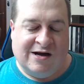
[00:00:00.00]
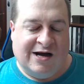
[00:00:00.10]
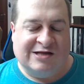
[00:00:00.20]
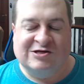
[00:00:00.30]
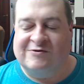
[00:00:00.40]

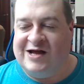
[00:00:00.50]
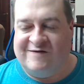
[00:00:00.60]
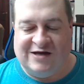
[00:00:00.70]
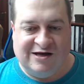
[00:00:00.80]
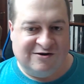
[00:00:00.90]
I don't
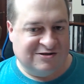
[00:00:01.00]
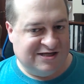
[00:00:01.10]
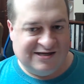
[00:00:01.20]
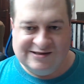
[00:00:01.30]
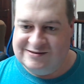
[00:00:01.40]
have the
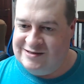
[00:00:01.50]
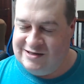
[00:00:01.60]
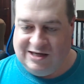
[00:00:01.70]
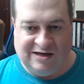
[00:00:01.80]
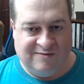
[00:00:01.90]
energy
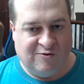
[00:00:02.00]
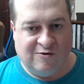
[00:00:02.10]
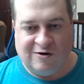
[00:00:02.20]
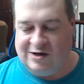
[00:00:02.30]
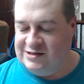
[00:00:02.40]

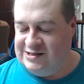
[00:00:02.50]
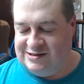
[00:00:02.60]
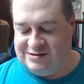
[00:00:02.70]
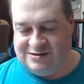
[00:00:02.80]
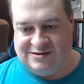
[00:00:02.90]
anymore, and
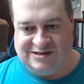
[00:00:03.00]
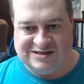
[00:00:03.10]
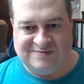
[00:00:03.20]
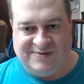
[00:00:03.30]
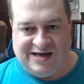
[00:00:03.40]
the
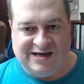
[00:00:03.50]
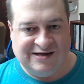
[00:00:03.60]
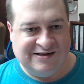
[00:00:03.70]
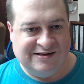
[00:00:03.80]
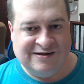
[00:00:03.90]

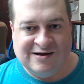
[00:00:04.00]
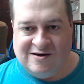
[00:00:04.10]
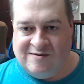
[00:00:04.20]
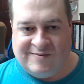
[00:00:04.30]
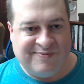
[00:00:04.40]
speed, and
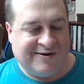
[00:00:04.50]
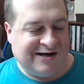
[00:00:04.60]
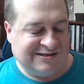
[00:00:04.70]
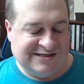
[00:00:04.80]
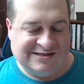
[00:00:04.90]
my
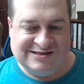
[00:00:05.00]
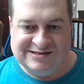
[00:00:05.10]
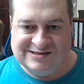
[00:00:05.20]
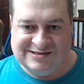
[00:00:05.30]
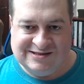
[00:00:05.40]
process
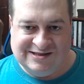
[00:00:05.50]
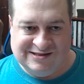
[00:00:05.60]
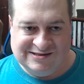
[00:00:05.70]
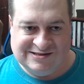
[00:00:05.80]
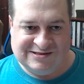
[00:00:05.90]
is
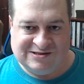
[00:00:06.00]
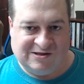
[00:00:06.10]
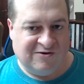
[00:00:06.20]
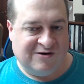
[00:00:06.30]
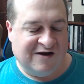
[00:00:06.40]

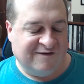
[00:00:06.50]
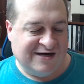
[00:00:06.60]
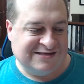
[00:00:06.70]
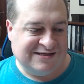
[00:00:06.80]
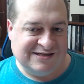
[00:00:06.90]
slow enough
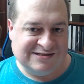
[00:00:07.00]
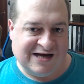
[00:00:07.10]
as it is.